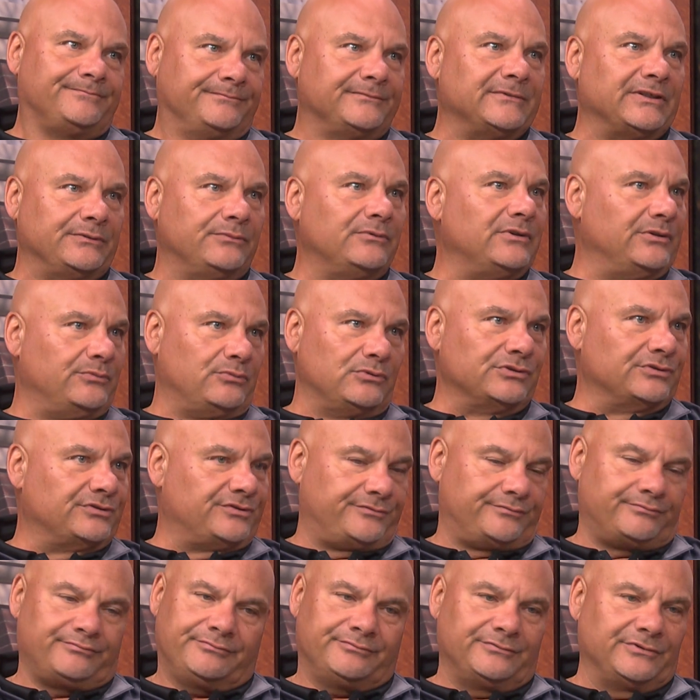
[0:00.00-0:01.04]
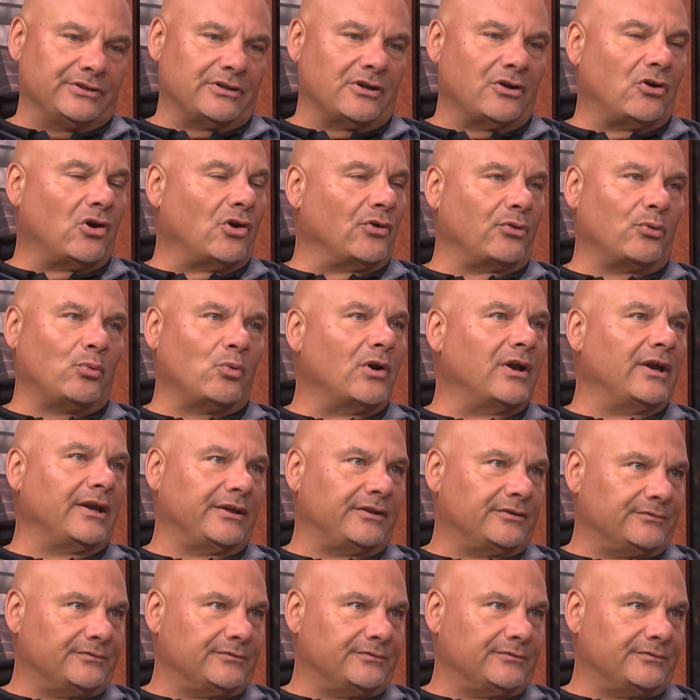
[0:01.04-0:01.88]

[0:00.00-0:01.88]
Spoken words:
it was all the way.